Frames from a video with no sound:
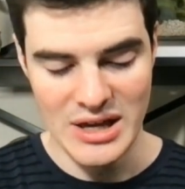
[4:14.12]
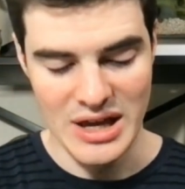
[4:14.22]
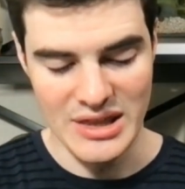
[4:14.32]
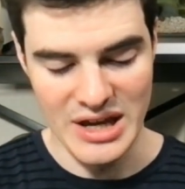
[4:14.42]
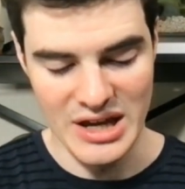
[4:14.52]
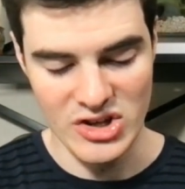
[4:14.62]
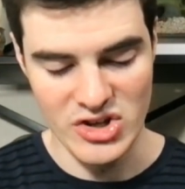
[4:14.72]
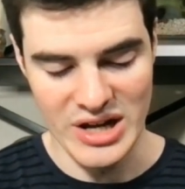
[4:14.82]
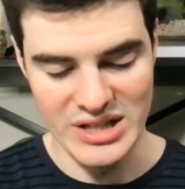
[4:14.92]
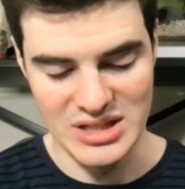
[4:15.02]
And then
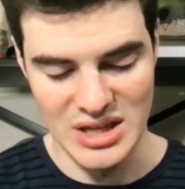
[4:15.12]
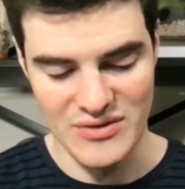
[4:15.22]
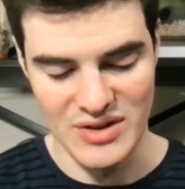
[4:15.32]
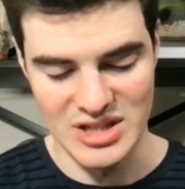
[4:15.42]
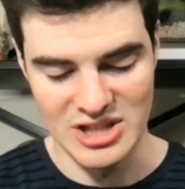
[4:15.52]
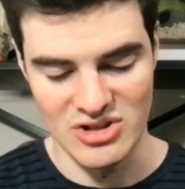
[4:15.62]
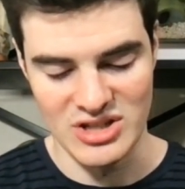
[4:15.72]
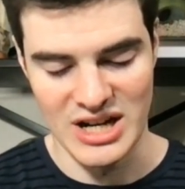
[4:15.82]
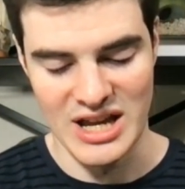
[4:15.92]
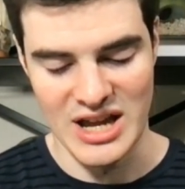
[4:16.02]
John Stevens, their
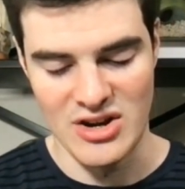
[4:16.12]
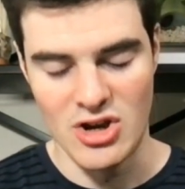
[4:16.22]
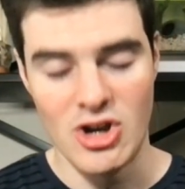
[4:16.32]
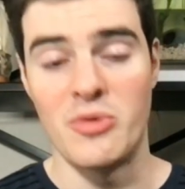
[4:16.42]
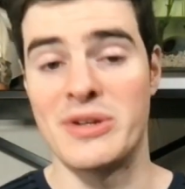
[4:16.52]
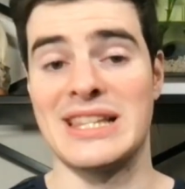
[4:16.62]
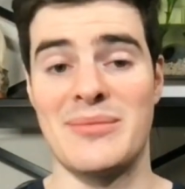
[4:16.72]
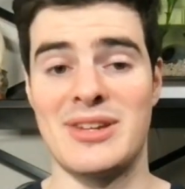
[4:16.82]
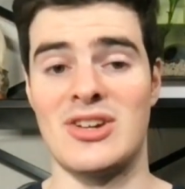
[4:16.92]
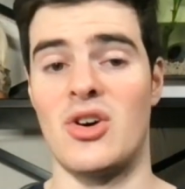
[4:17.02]
tight end, was
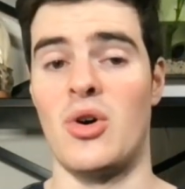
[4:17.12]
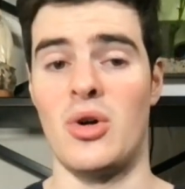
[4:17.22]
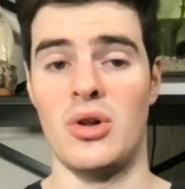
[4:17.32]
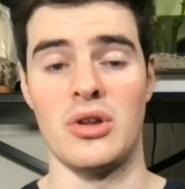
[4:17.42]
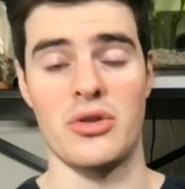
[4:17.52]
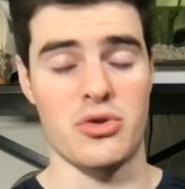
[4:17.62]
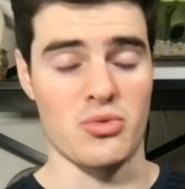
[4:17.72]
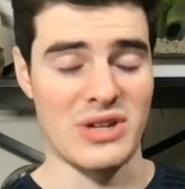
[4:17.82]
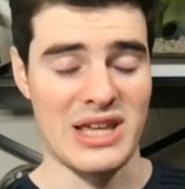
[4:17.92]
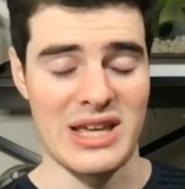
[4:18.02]
limited all
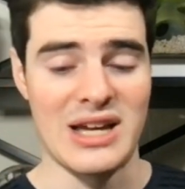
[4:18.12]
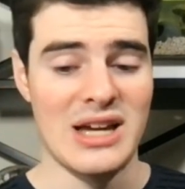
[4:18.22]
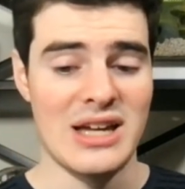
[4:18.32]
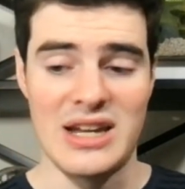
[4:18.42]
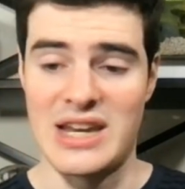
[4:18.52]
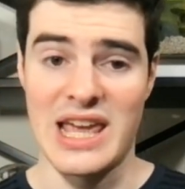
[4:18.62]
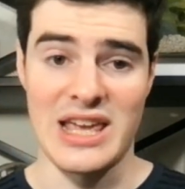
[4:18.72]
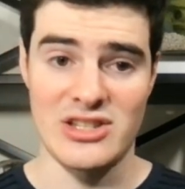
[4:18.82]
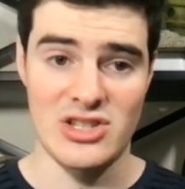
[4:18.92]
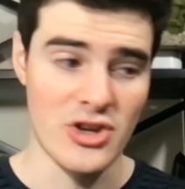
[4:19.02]
three
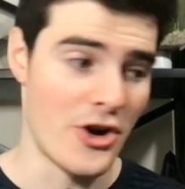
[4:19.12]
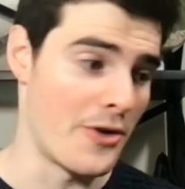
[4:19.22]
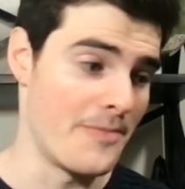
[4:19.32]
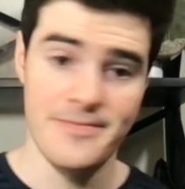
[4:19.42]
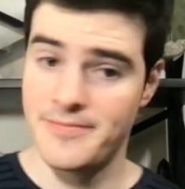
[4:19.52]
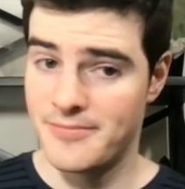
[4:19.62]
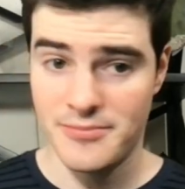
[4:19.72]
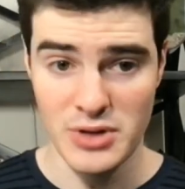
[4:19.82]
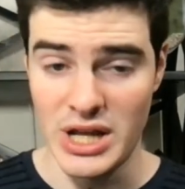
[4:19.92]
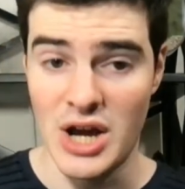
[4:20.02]
days. So
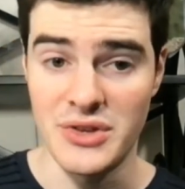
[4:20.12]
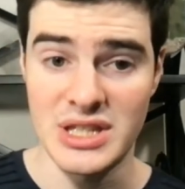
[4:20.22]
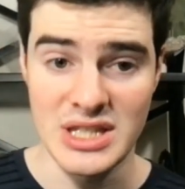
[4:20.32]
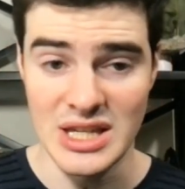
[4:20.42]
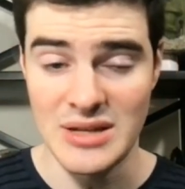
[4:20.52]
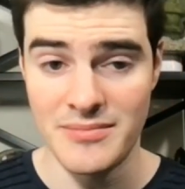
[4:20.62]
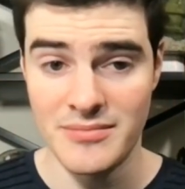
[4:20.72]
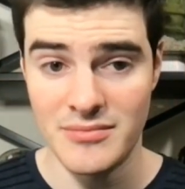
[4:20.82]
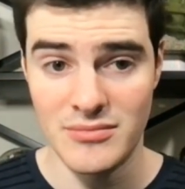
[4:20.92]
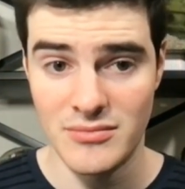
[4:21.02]
pretty healthy team
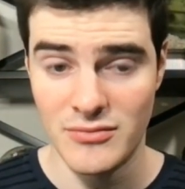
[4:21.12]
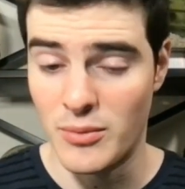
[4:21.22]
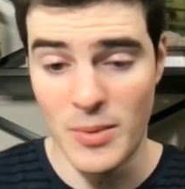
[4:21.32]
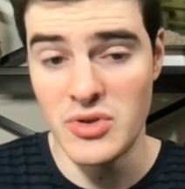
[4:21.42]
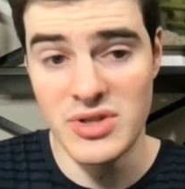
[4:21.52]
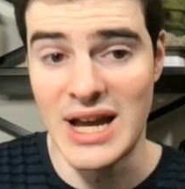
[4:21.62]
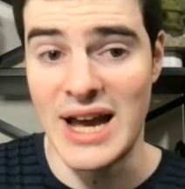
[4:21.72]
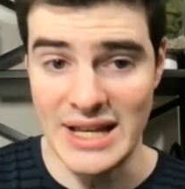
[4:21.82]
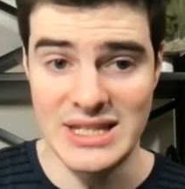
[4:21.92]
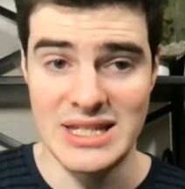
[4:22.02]
for both
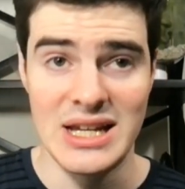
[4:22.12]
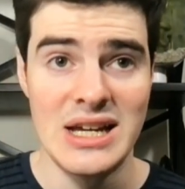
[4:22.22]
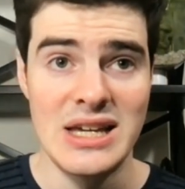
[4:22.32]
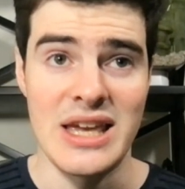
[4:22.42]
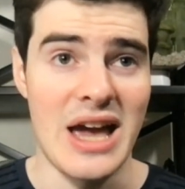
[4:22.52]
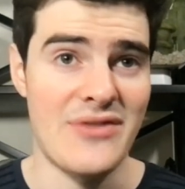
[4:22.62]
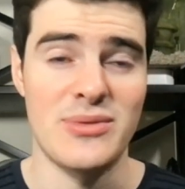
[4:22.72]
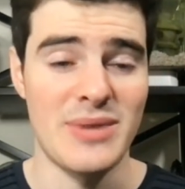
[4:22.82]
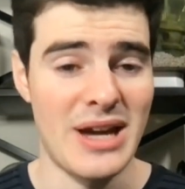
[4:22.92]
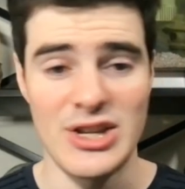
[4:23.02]
sides. You have
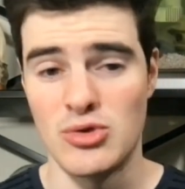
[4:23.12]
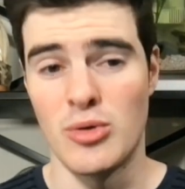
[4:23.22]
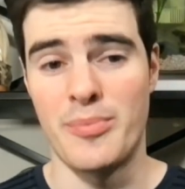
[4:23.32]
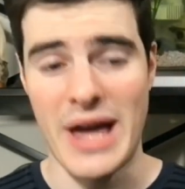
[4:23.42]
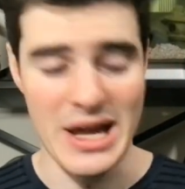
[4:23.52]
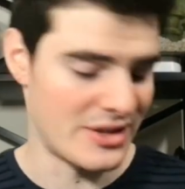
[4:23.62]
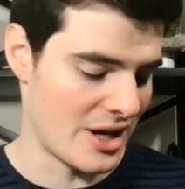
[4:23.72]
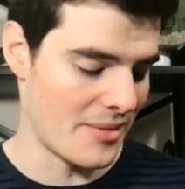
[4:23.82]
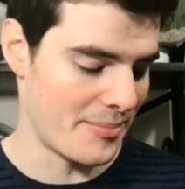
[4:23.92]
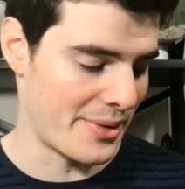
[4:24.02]
some guys who are banged
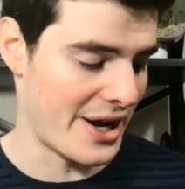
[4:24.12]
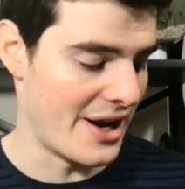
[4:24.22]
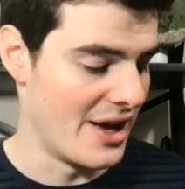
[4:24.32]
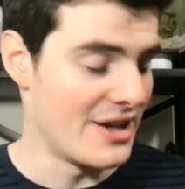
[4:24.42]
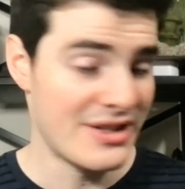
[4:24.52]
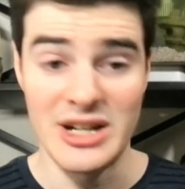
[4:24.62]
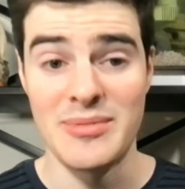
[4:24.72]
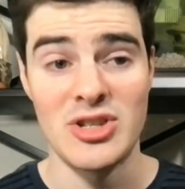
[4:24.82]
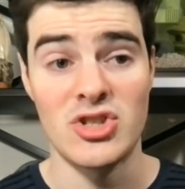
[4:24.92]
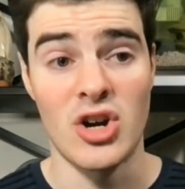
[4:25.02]
up, but it's going to
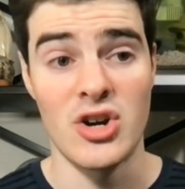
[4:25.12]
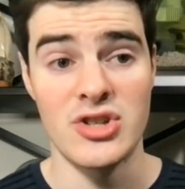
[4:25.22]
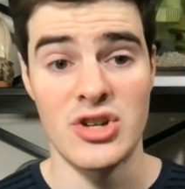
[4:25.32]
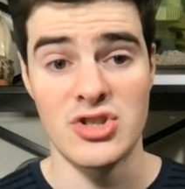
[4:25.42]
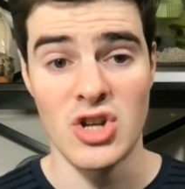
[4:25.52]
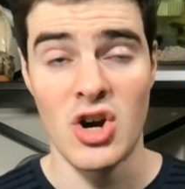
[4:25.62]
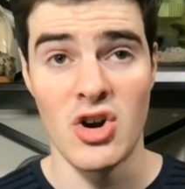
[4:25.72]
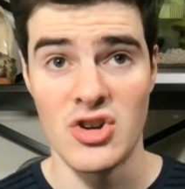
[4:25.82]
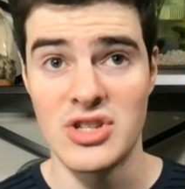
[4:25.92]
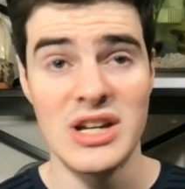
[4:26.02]
be stars on
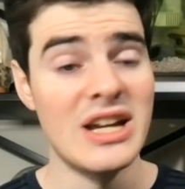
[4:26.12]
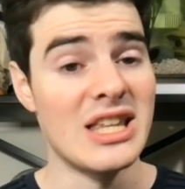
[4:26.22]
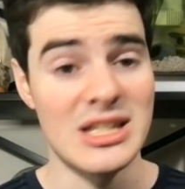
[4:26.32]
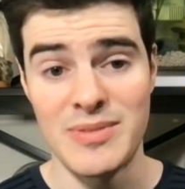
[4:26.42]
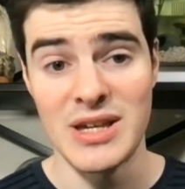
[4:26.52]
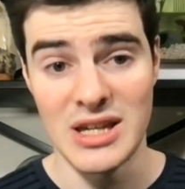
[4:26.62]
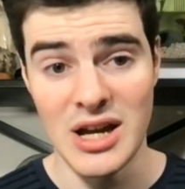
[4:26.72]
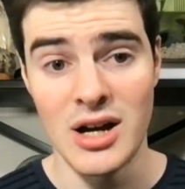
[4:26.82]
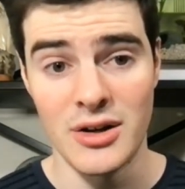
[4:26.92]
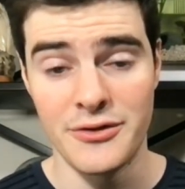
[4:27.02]
stars. And speaking
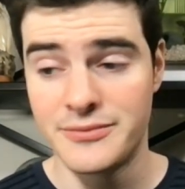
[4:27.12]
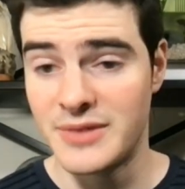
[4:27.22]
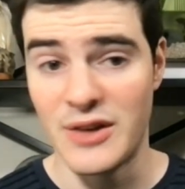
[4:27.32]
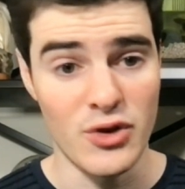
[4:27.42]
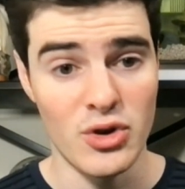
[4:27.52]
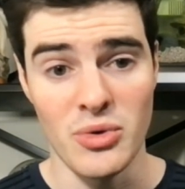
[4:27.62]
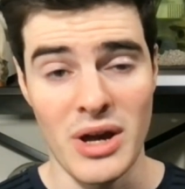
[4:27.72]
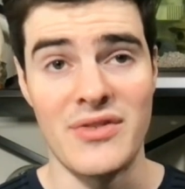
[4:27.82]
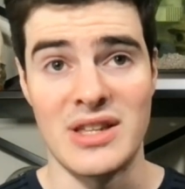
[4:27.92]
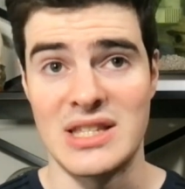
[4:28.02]
of, if you're the
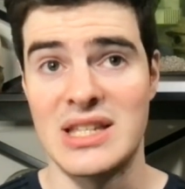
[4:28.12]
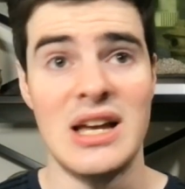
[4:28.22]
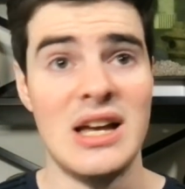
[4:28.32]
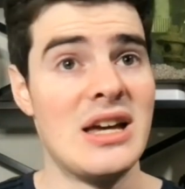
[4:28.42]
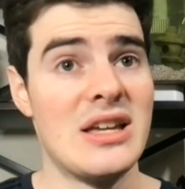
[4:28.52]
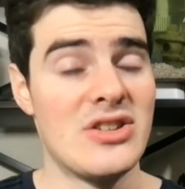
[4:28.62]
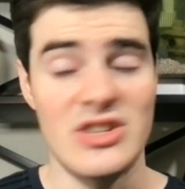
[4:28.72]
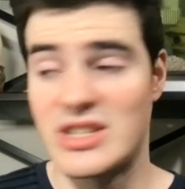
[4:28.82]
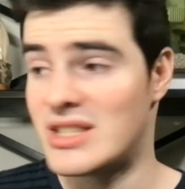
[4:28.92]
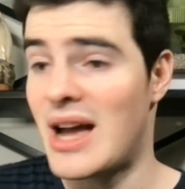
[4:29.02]
Ravens,
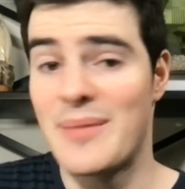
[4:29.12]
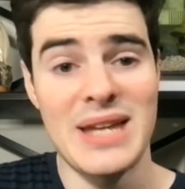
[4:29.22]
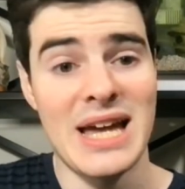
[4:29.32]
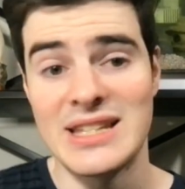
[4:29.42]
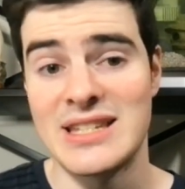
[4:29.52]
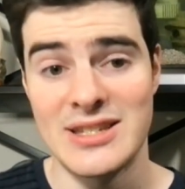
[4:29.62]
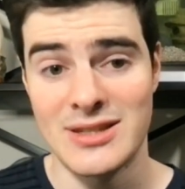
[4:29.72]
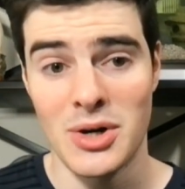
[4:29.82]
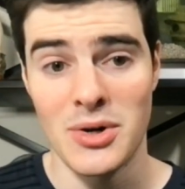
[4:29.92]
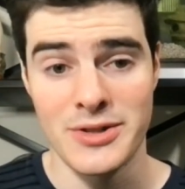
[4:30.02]
just stop Dallas's
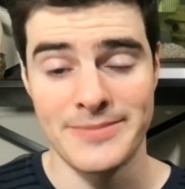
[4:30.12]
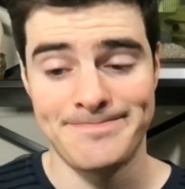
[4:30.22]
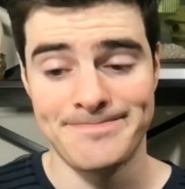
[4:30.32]
stars.